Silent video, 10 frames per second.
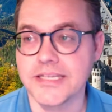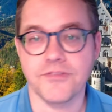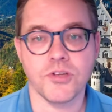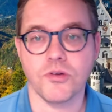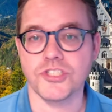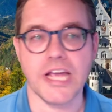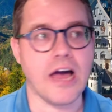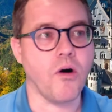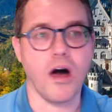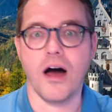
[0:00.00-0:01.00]
I've told you
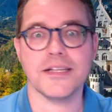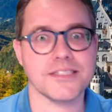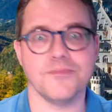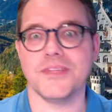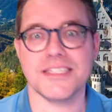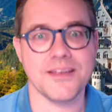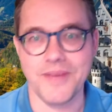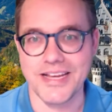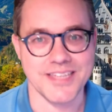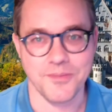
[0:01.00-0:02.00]
how awesome this
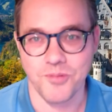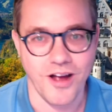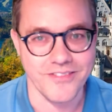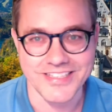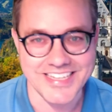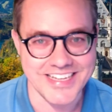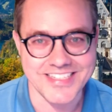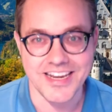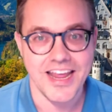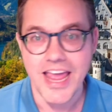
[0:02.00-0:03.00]
amazing province
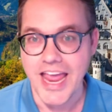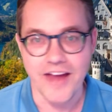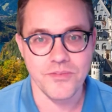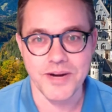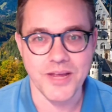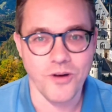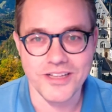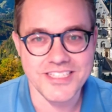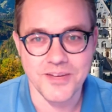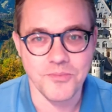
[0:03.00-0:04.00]
is and everybody
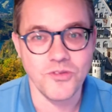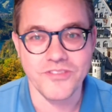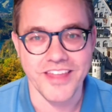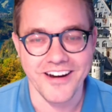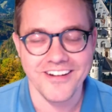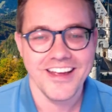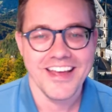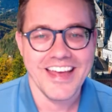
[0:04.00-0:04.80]
wants to move there.